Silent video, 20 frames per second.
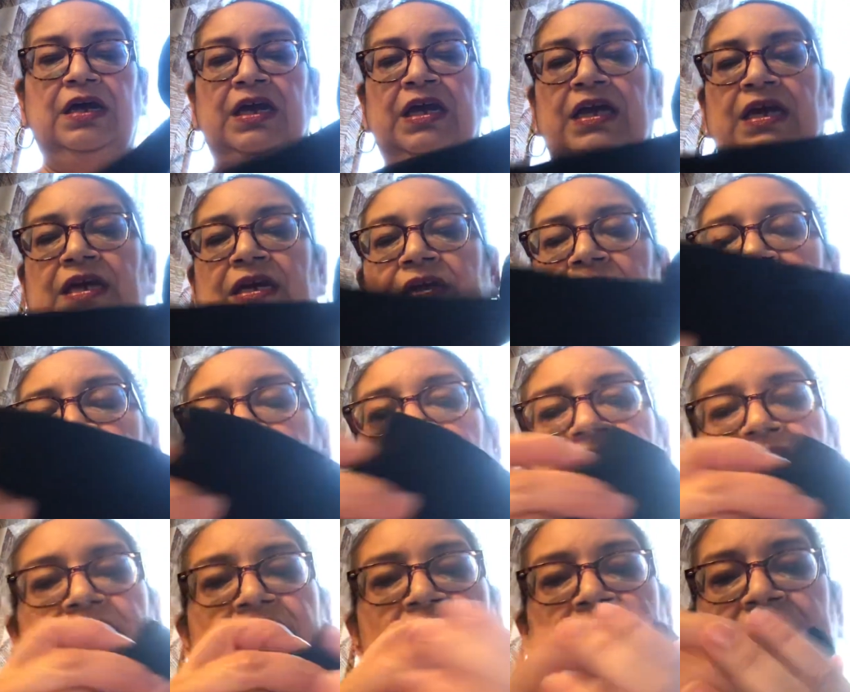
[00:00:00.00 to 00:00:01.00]
And
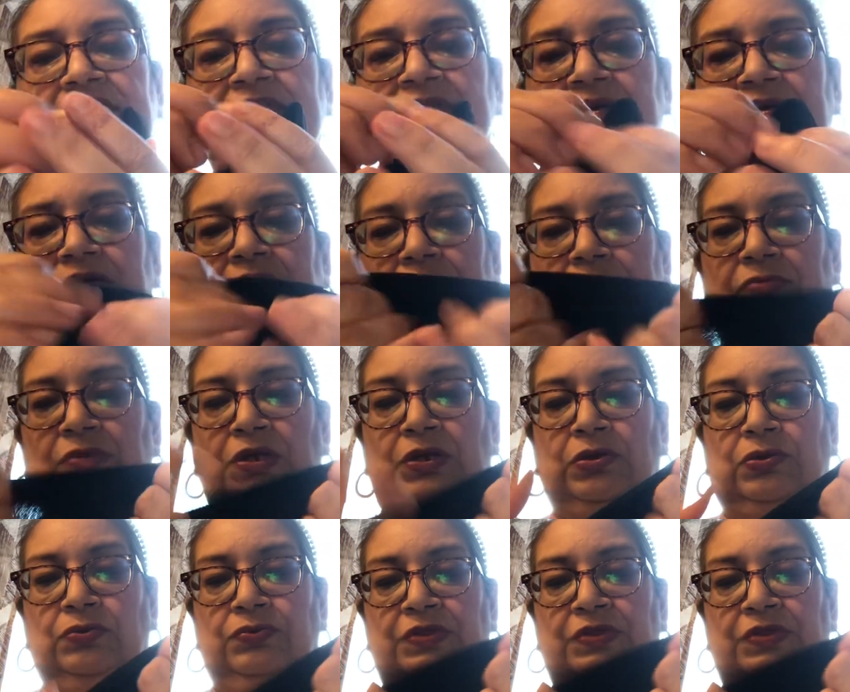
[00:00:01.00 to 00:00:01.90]
these, you know,